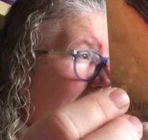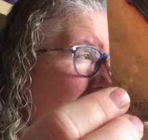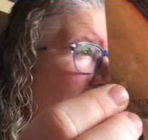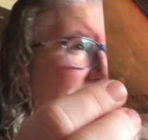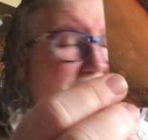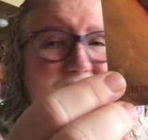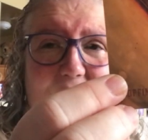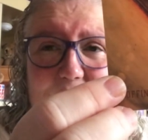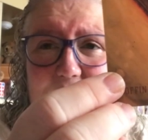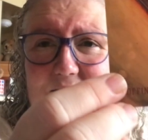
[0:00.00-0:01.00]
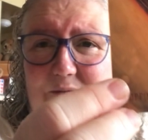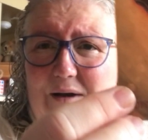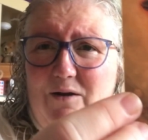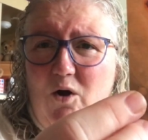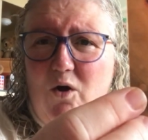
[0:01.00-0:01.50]
had I found this in
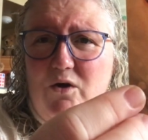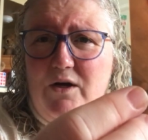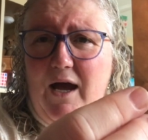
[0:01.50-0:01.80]
my garden,